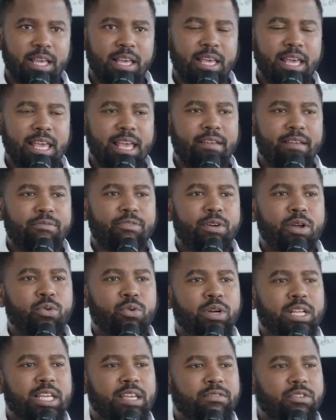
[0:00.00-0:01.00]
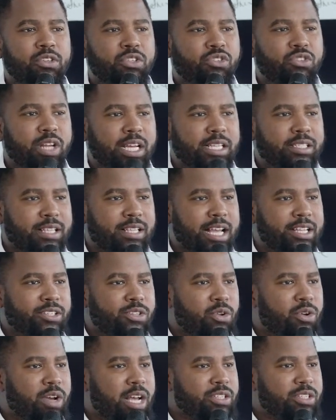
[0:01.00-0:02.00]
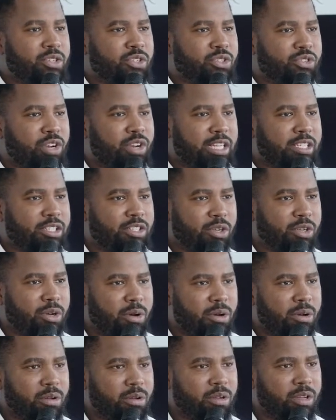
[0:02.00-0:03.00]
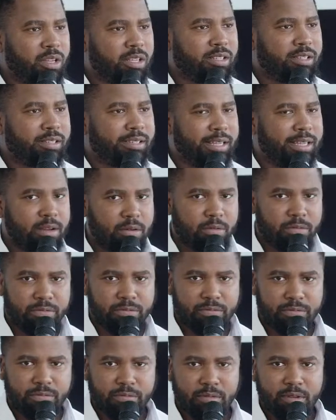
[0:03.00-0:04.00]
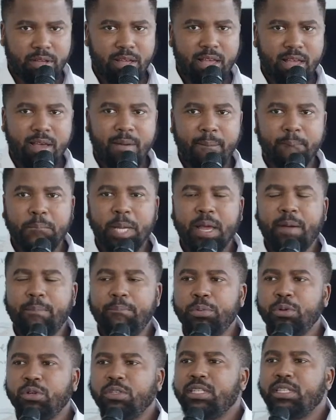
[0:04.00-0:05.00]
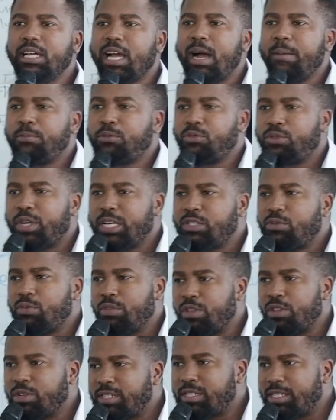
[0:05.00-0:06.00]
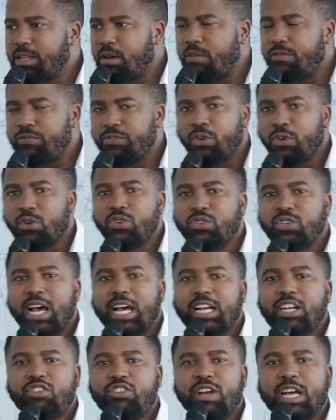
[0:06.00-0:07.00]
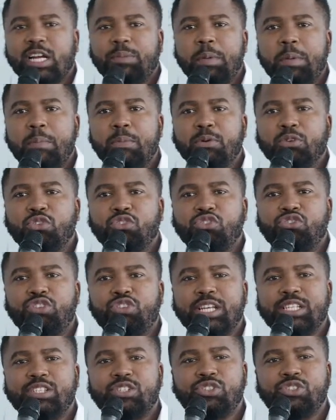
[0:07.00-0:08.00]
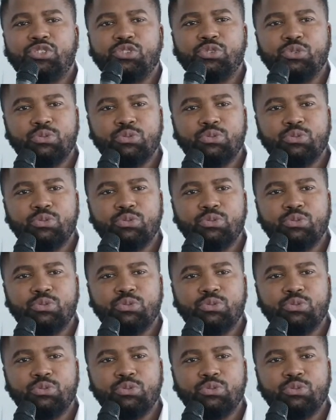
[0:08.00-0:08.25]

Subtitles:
everyone will give you trust as long as you trust yourself. By building up trust with yourself, you're going to attract people to trust you.